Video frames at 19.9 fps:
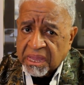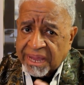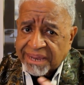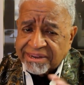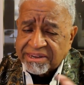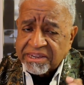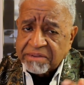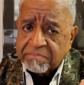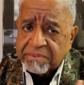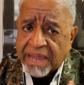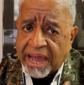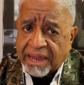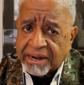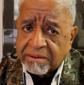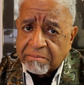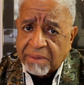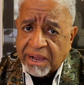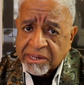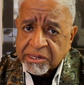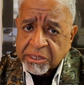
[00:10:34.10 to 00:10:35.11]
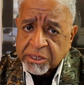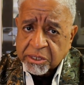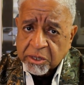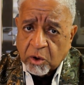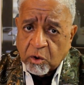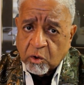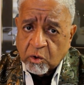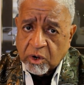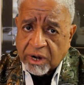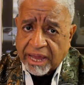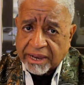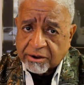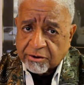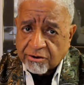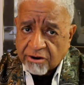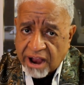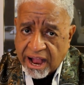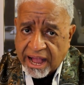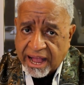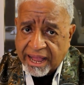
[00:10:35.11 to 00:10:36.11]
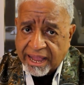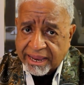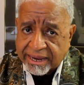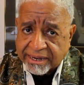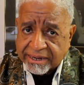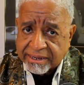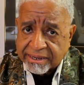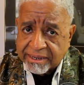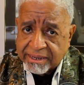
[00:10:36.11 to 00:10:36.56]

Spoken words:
And deep down in my soul, I cried.